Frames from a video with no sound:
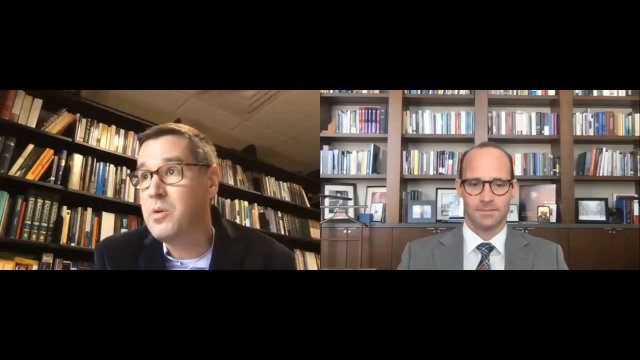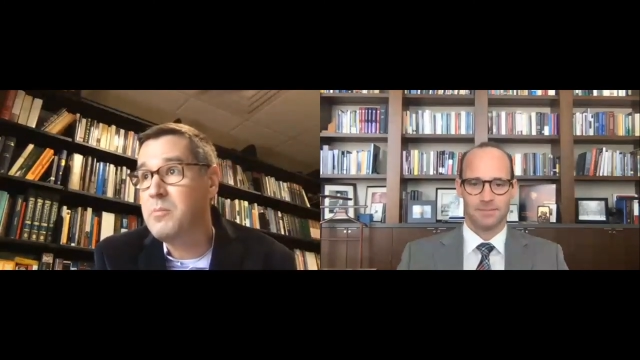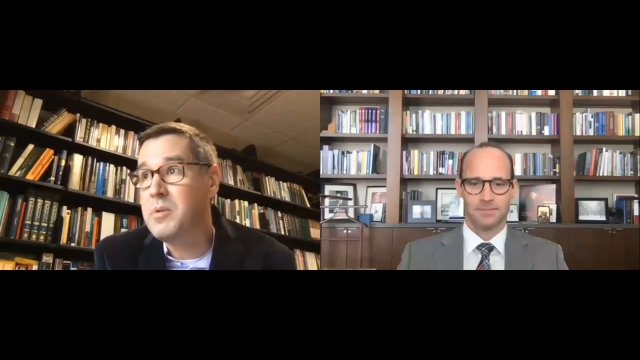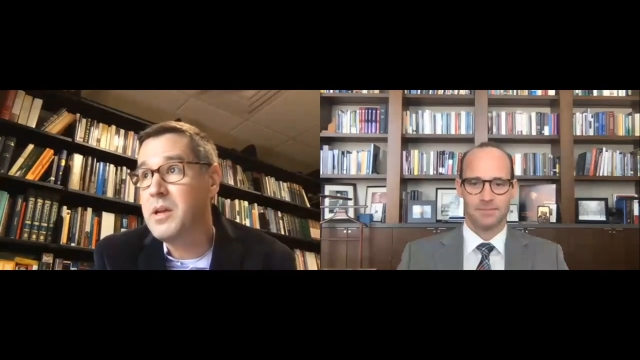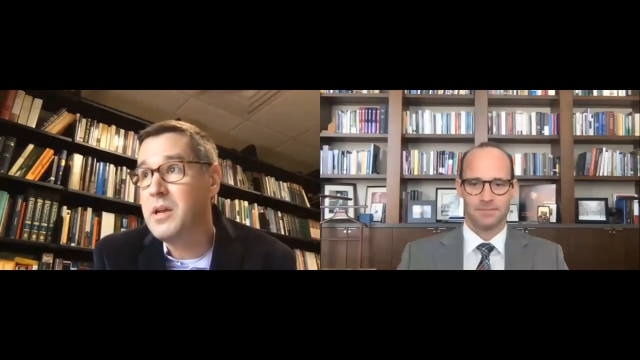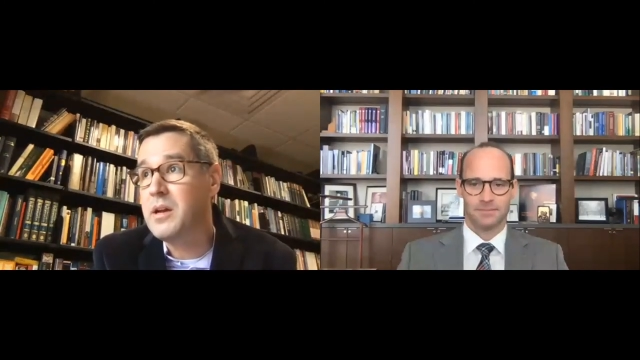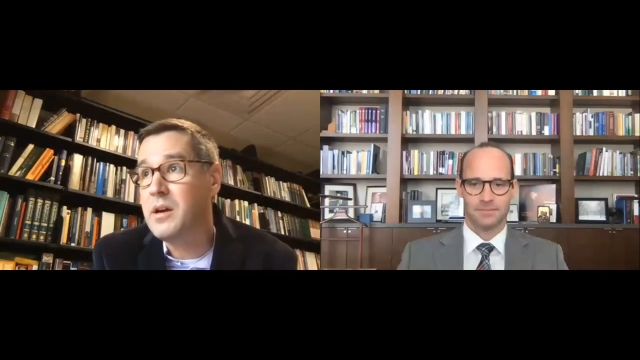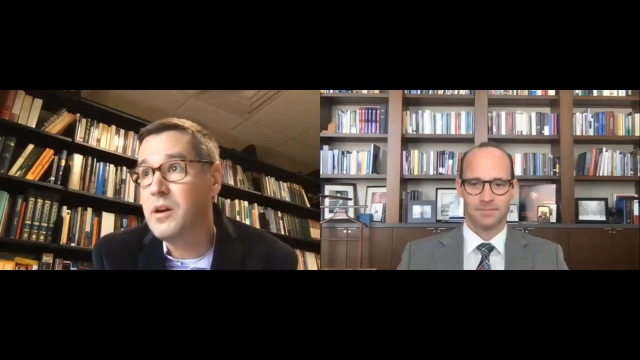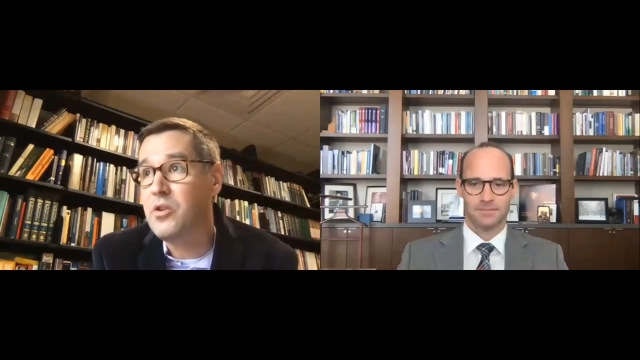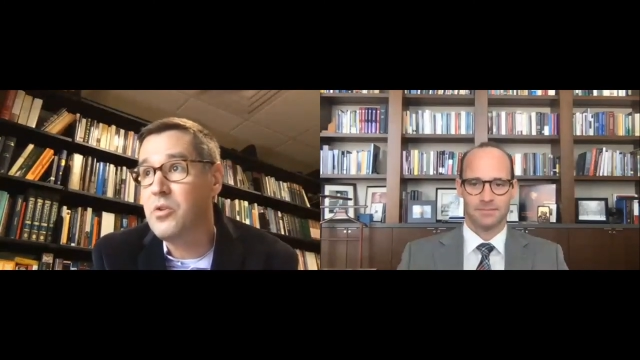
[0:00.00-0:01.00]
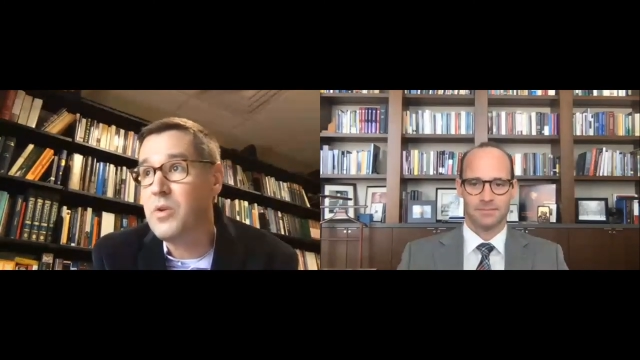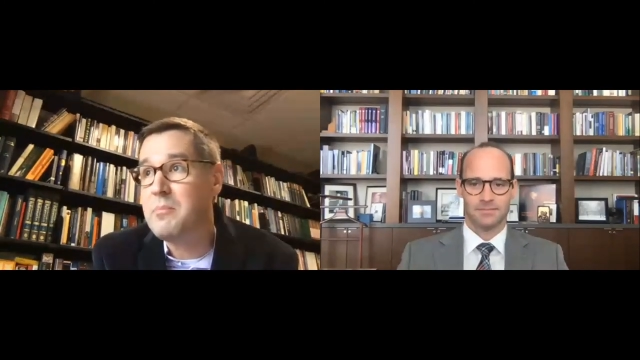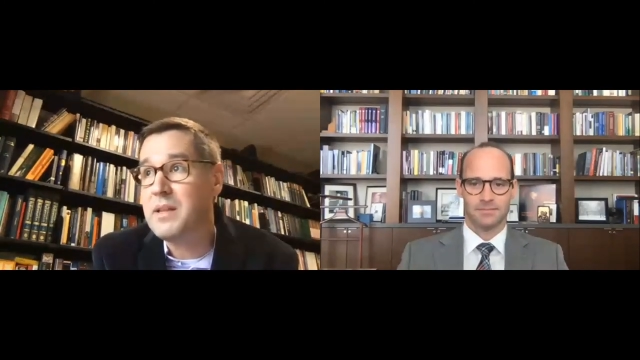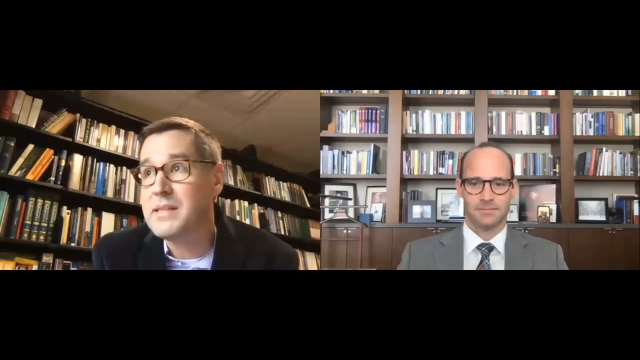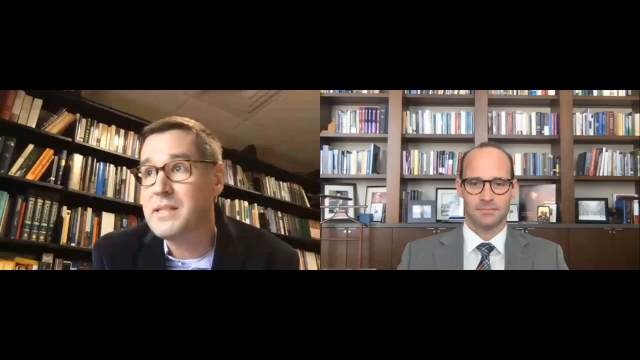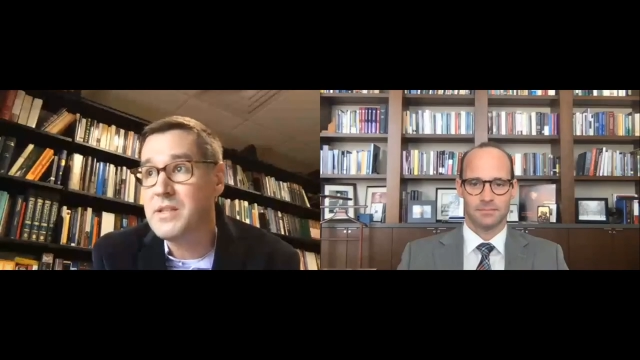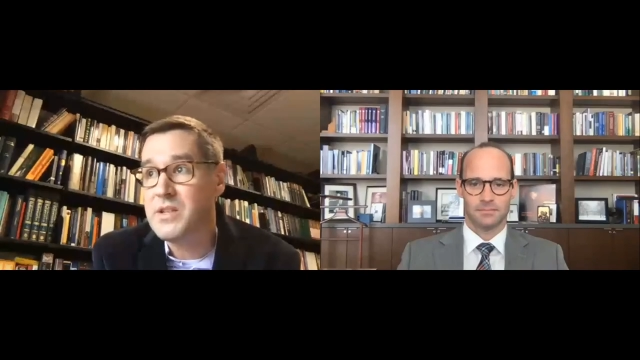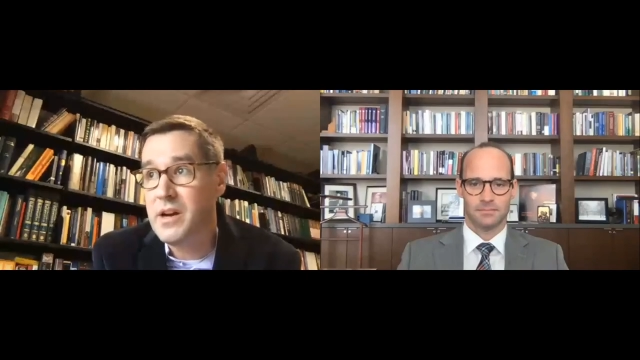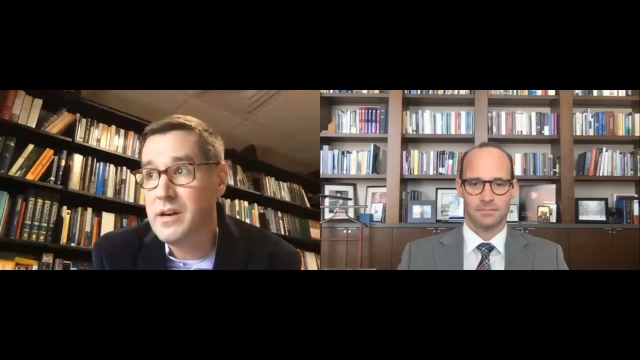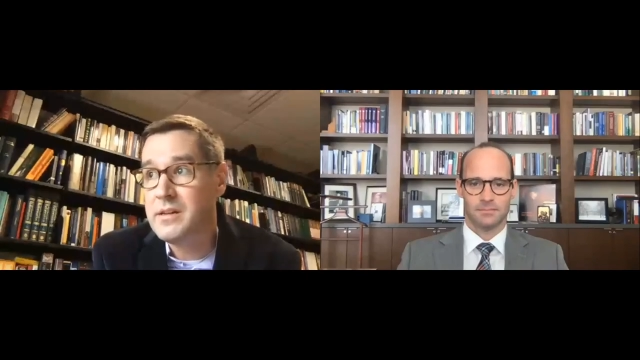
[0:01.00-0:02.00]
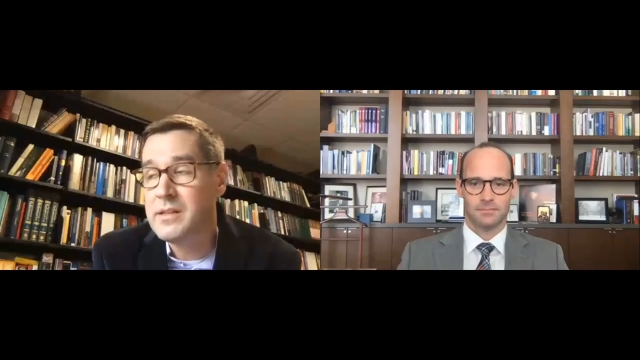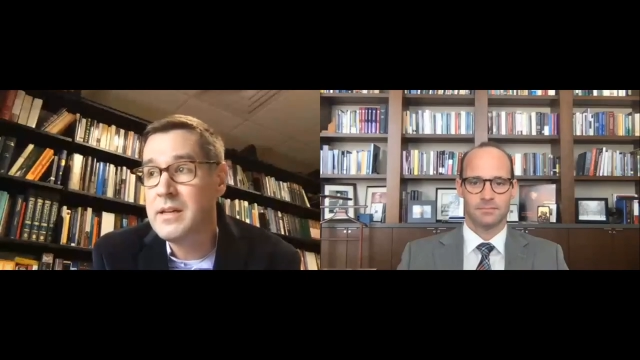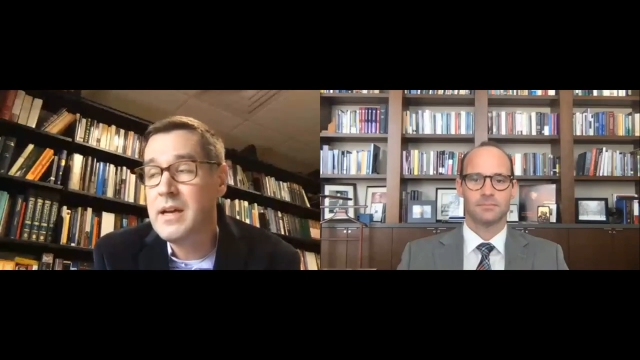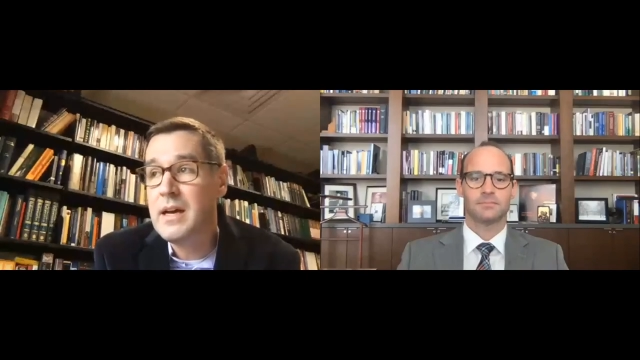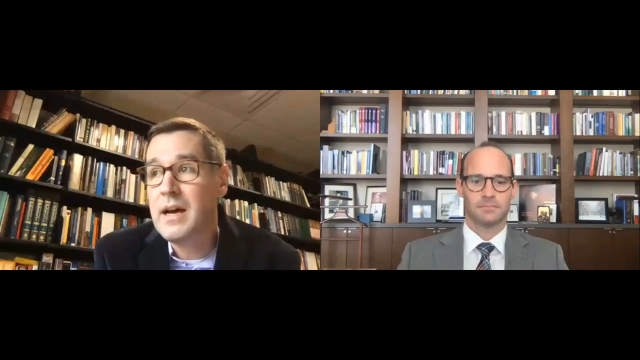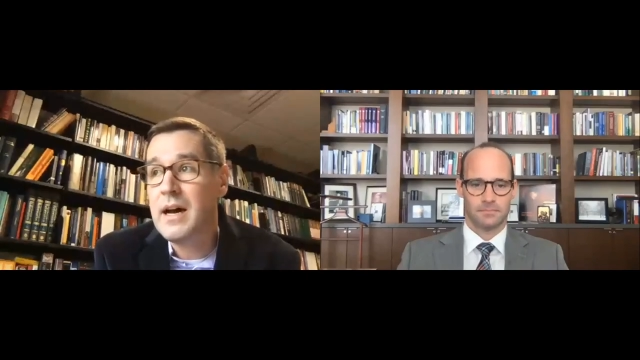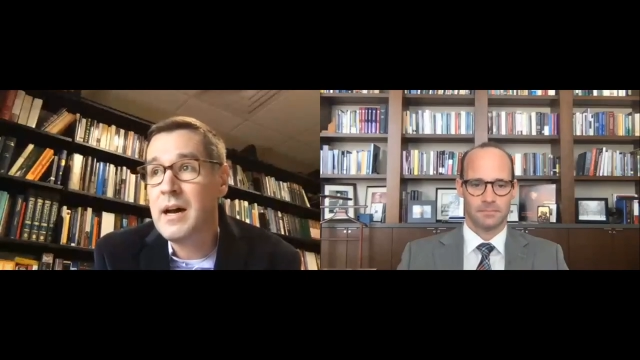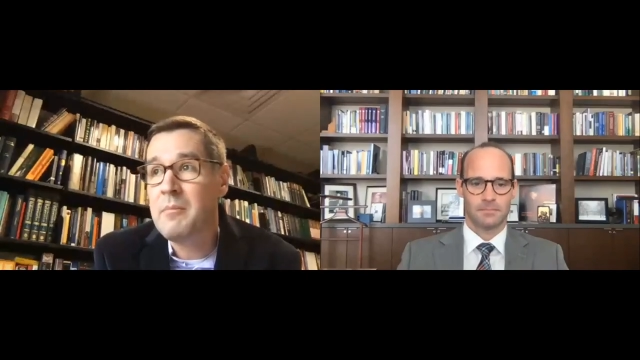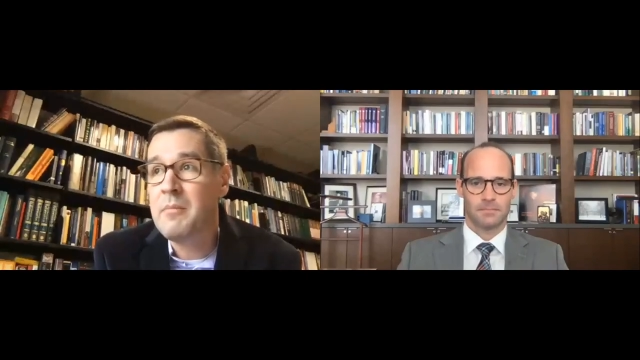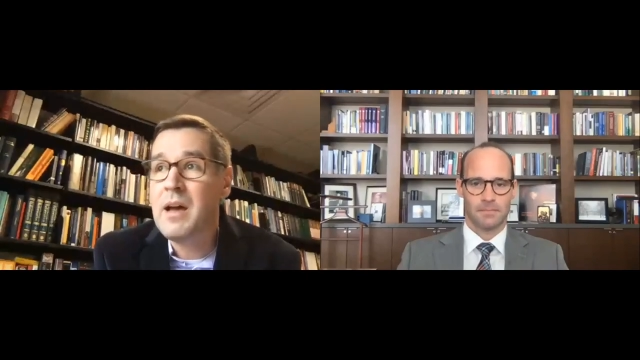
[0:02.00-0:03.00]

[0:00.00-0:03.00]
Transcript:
Speaker 1: would be a, a great place to start. Um,